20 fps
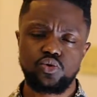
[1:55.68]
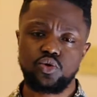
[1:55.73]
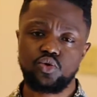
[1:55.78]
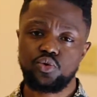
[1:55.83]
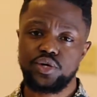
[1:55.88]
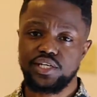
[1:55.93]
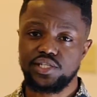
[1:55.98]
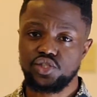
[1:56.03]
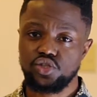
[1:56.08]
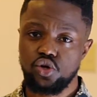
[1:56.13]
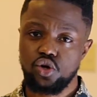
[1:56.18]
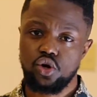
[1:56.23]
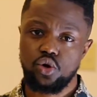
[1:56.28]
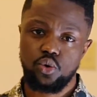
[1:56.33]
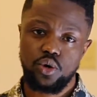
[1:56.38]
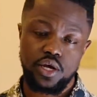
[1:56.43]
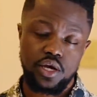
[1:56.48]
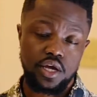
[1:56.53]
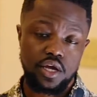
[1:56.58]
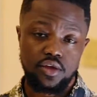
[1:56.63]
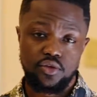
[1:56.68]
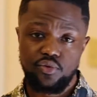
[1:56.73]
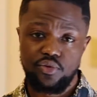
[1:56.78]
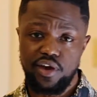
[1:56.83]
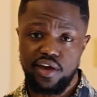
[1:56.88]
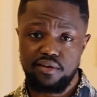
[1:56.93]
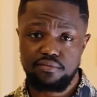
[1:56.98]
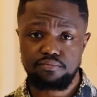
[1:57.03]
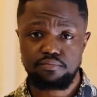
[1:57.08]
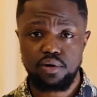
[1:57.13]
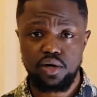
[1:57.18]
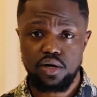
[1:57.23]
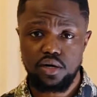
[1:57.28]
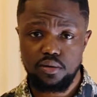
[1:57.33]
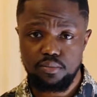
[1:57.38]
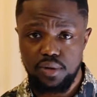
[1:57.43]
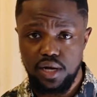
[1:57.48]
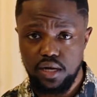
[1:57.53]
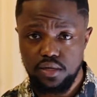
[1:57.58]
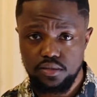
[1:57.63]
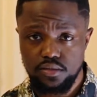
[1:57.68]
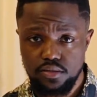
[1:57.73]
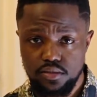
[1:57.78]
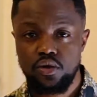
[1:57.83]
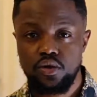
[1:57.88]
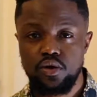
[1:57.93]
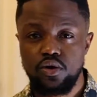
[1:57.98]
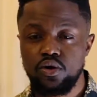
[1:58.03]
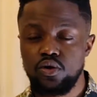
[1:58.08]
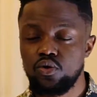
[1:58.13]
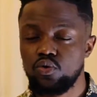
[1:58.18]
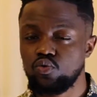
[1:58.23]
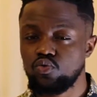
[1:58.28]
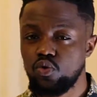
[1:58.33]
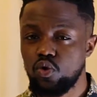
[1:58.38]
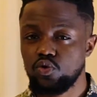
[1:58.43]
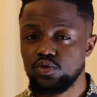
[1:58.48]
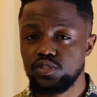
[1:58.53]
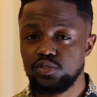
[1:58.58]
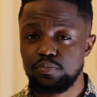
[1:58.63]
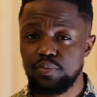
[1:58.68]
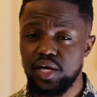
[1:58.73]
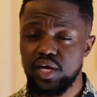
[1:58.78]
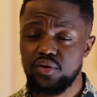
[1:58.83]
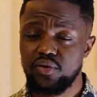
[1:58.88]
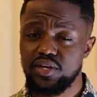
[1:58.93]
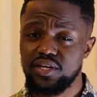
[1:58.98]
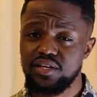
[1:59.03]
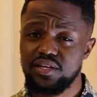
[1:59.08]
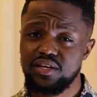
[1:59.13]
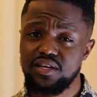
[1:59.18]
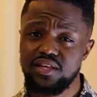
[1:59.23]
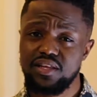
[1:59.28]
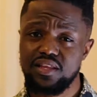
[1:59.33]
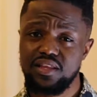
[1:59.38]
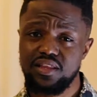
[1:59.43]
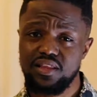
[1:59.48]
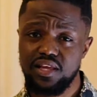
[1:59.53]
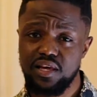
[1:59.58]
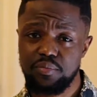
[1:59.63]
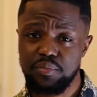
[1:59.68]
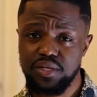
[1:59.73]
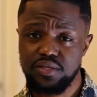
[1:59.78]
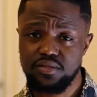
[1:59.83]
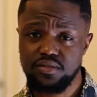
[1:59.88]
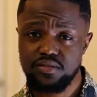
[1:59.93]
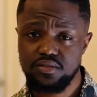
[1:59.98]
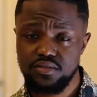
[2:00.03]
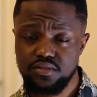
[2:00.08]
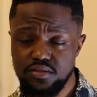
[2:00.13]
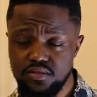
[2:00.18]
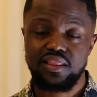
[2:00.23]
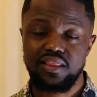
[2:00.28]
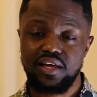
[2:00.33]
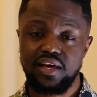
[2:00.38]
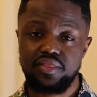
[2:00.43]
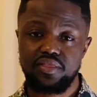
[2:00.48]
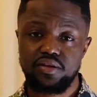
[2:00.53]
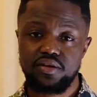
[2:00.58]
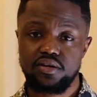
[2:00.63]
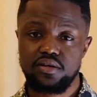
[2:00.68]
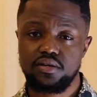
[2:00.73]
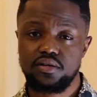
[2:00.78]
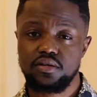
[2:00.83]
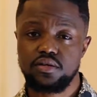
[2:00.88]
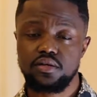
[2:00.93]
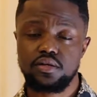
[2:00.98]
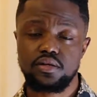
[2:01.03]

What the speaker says: real quick. So you have bergamot, rosemary, lemon, leather,